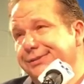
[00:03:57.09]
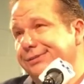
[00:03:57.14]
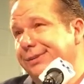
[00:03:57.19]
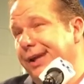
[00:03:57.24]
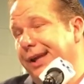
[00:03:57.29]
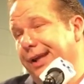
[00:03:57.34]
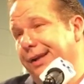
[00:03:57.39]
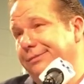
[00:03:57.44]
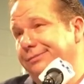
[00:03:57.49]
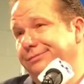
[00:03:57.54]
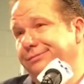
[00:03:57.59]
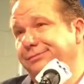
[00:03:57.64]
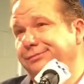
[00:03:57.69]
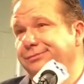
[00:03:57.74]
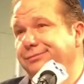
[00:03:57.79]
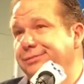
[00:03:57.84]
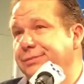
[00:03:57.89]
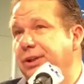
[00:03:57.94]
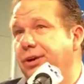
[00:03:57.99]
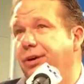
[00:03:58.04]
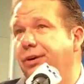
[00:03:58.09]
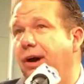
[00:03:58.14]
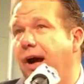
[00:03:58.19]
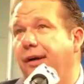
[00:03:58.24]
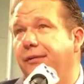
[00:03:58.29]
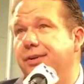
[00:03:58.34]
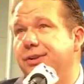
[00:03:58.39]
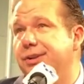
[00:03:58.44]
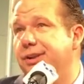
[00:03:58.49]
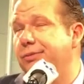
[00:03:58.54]
And you know,
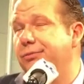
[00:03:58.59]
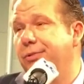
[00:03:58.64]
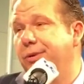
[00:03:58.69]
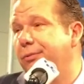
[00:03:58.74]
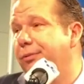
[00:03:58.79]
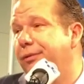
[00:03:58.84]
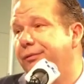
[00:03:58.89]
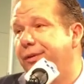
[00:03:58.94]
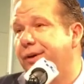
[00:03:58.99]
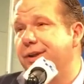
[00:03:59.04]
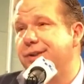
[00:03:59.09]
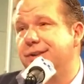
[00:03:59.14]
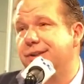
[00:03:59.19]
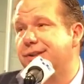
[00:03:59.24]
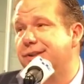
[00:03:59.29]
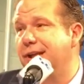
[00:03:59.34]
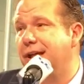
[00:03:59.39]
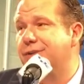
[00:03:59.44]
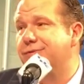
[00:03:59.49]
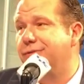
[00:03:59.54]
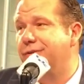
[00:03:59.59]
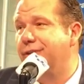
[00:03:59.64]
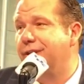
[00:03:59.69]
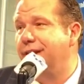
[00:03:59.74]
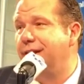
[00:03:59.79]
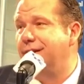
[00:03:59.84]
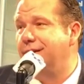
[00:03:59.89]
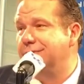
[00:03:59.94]
obviously, we weren't very successful there.